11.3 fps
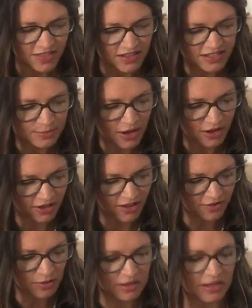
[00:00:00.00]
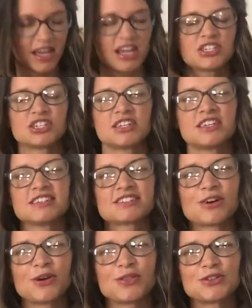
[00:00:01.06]
This model of communication is
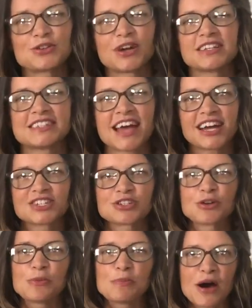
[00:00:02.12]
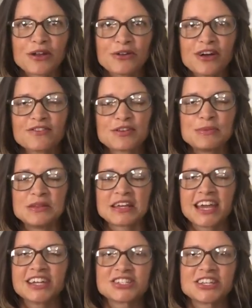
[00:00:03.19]
called the transactional model of
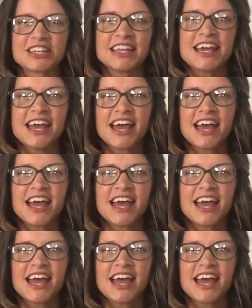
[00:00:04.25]
communication.